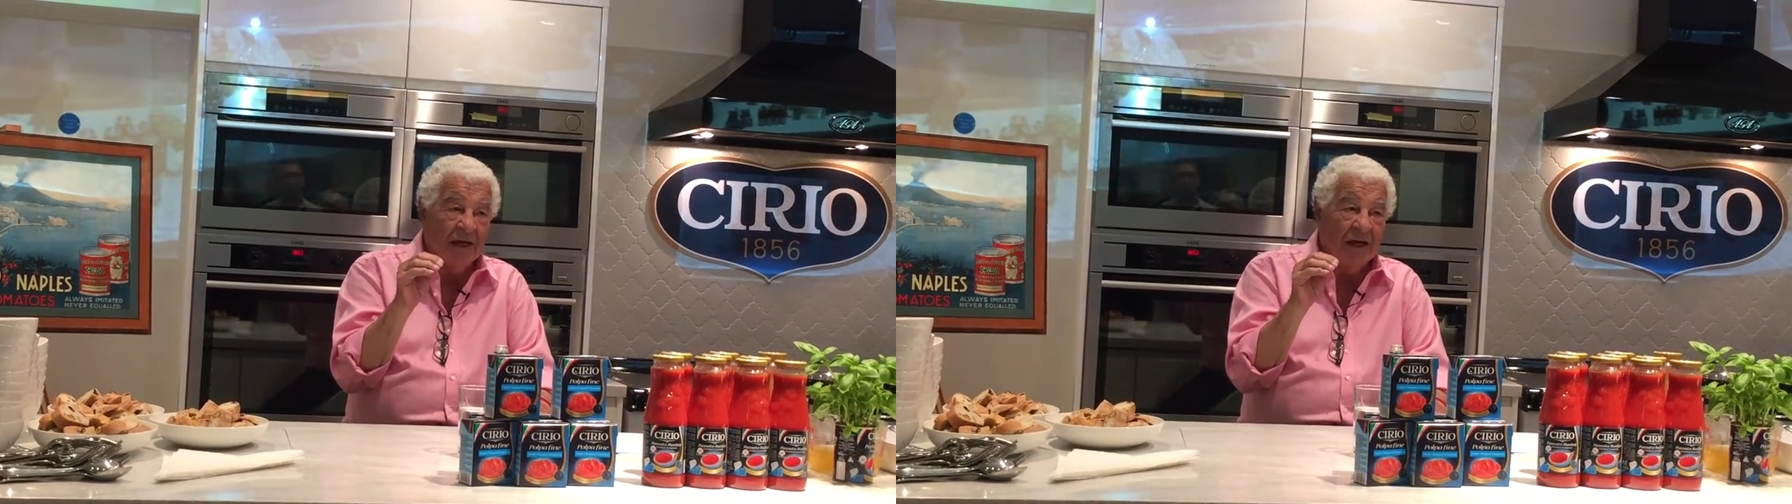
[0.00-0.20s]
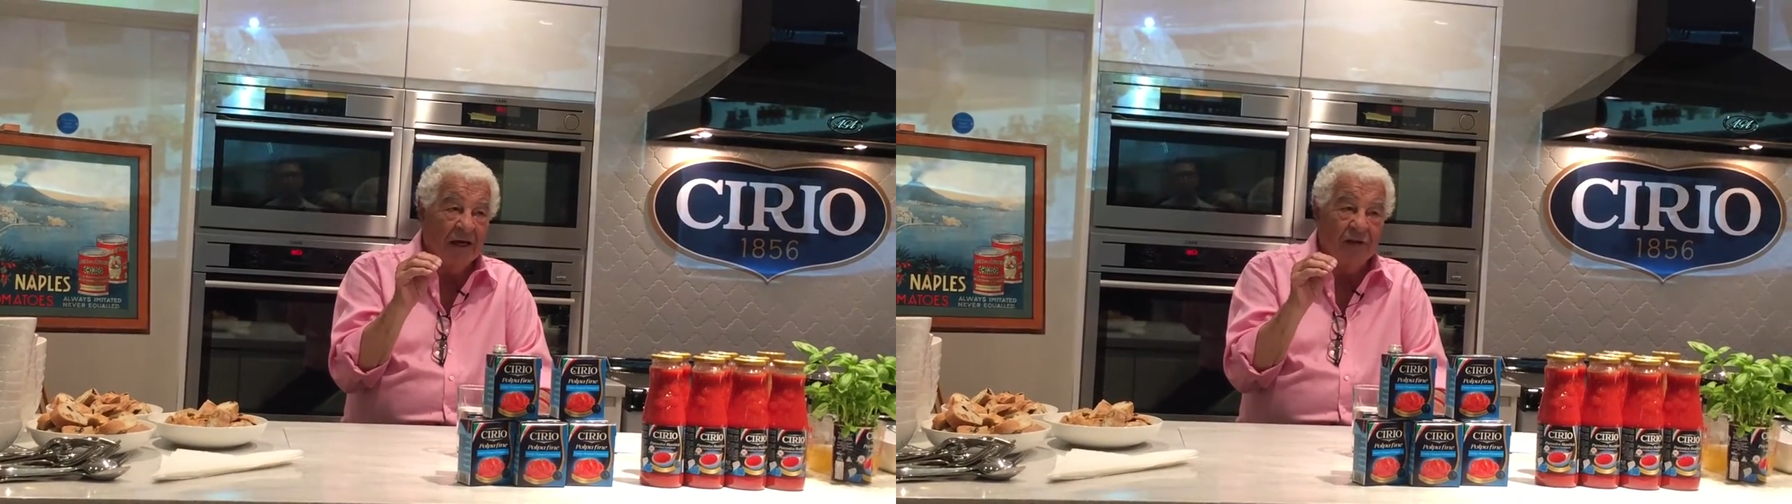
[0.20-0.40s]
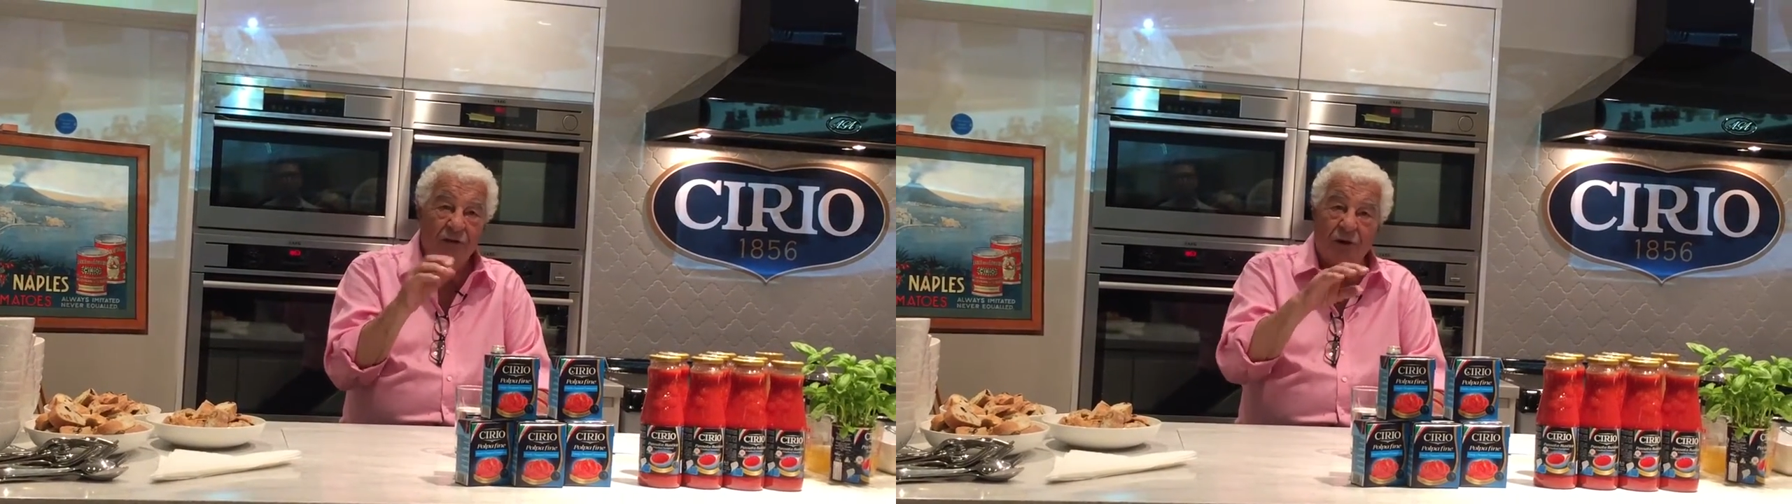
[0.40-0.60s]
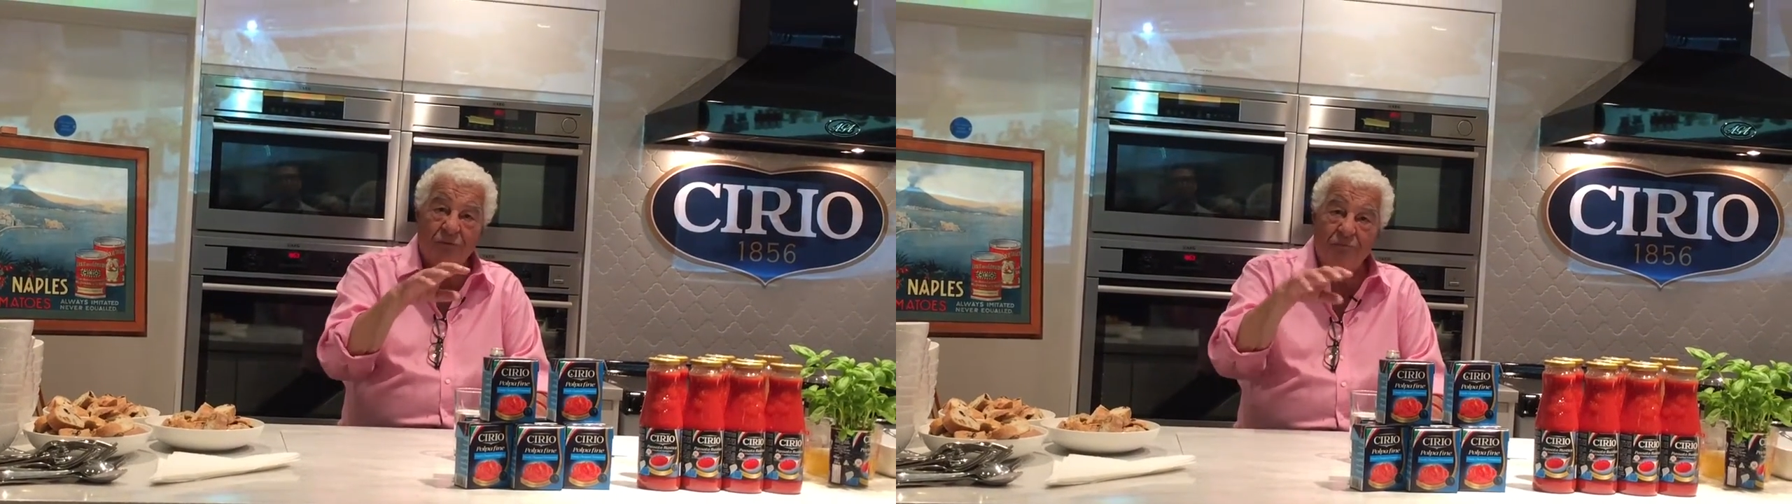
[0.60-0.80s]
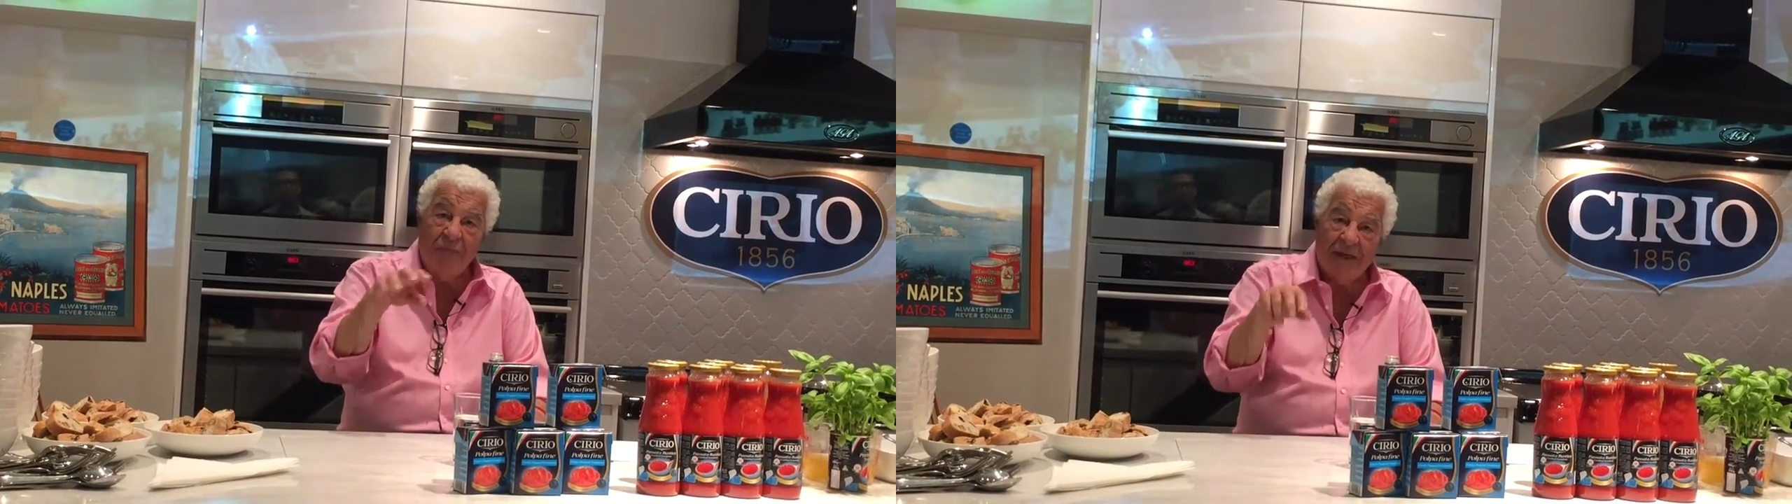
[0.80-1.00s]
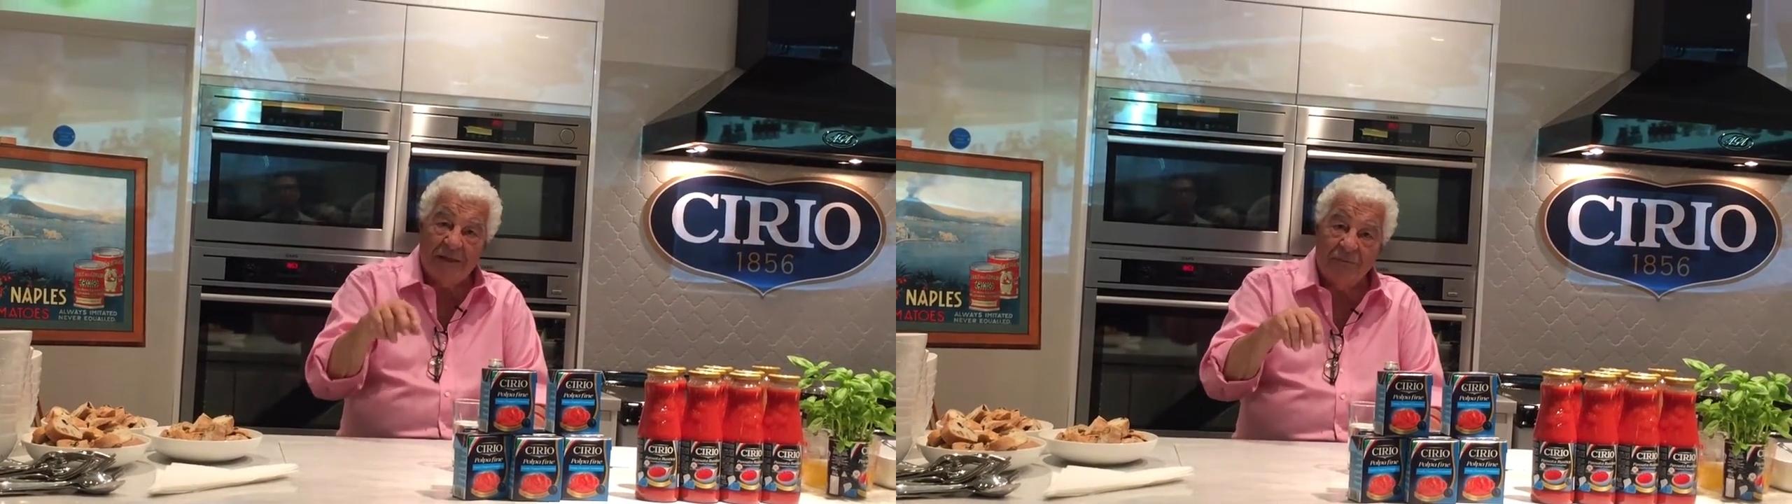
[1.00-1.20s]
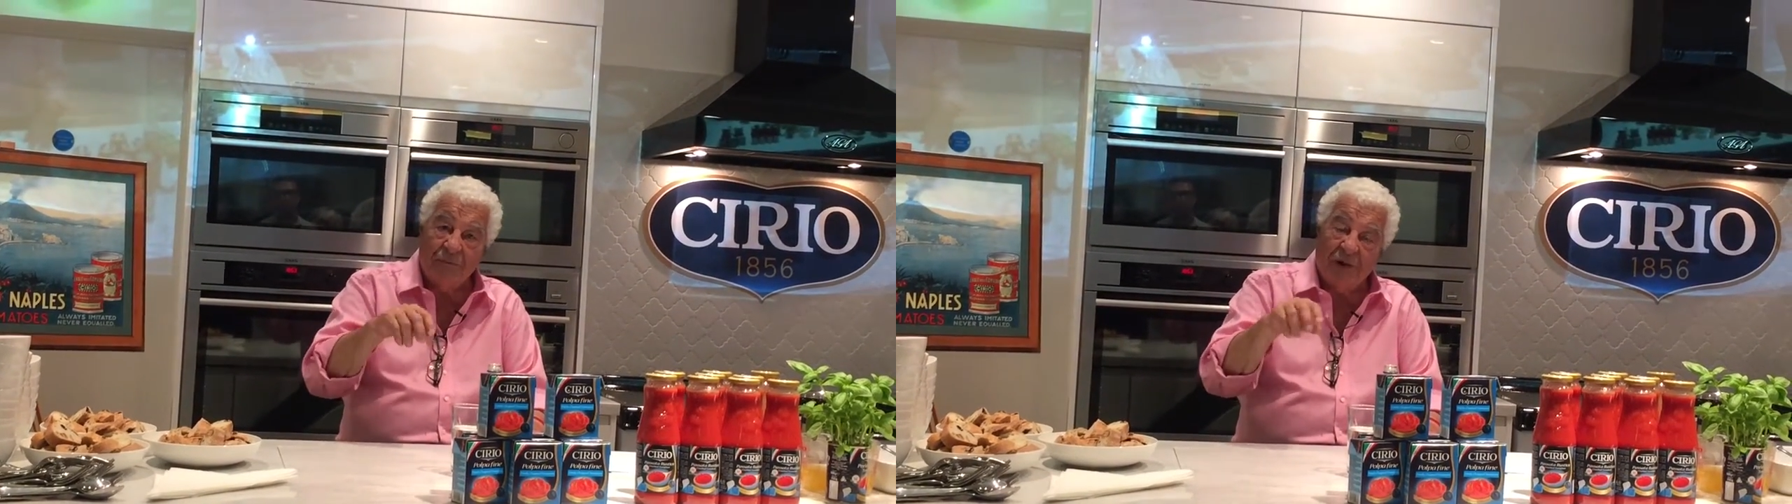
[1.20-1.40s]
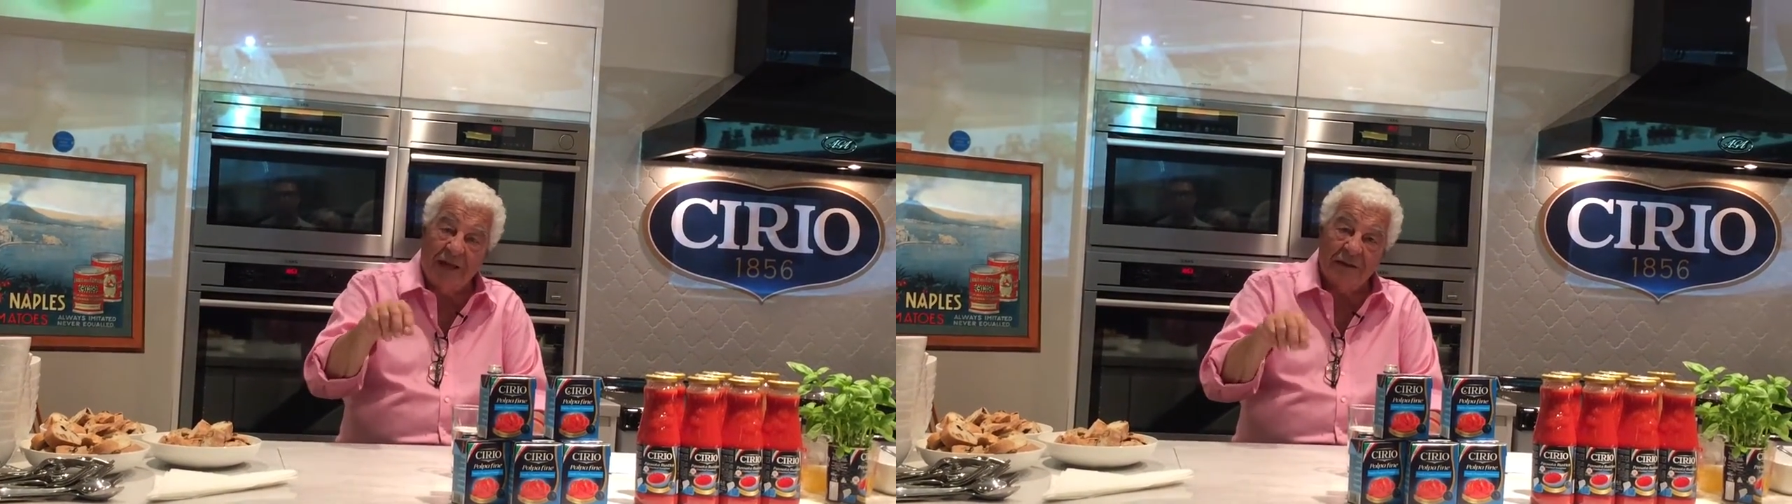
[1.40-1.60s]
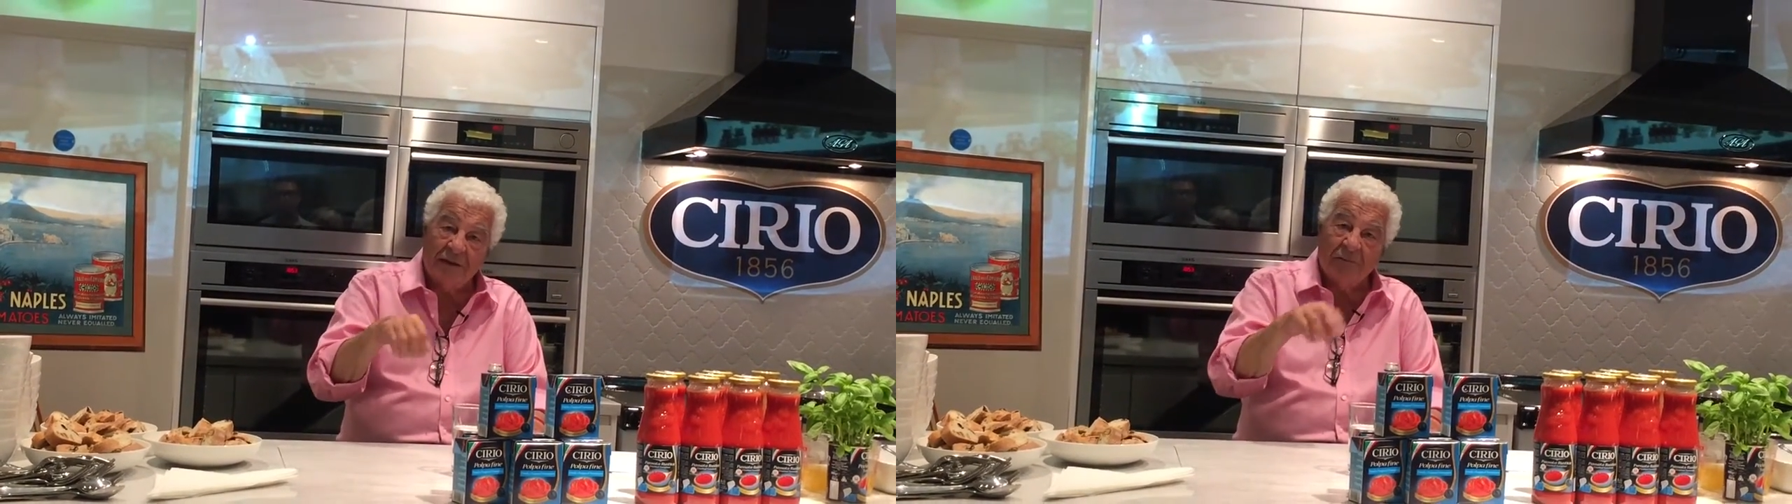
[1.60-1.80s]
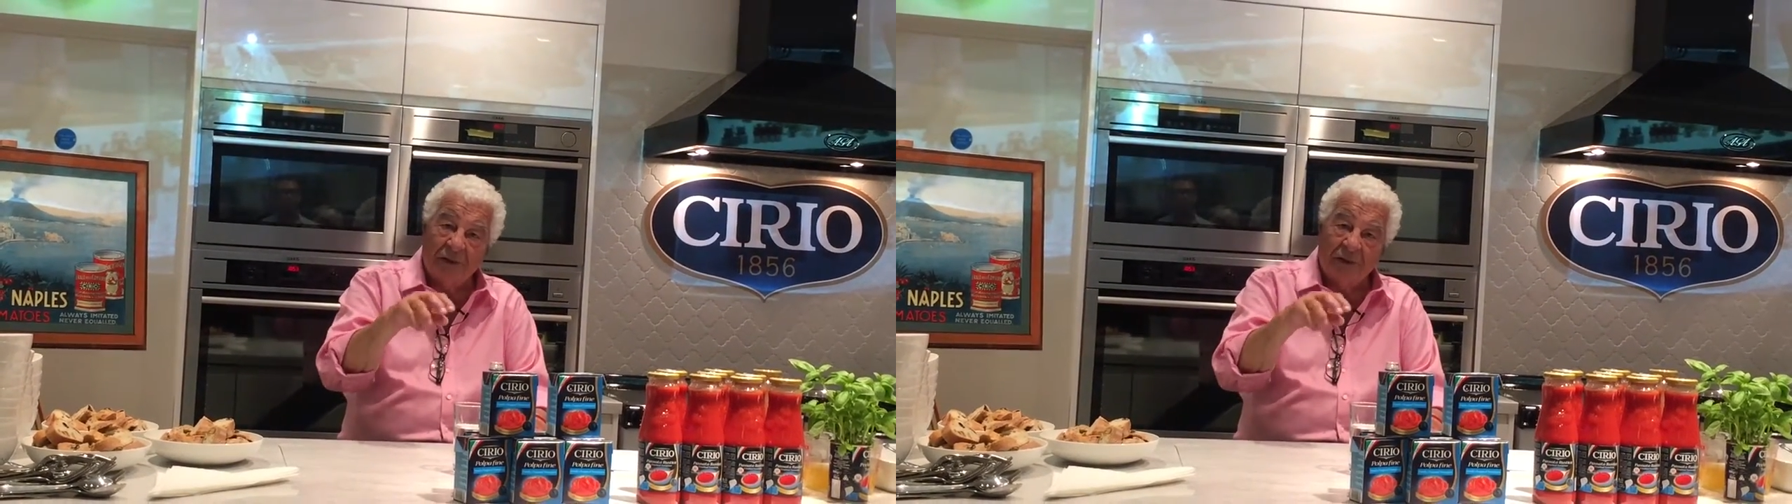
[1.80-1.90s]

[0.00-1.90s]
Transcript: Not making polenta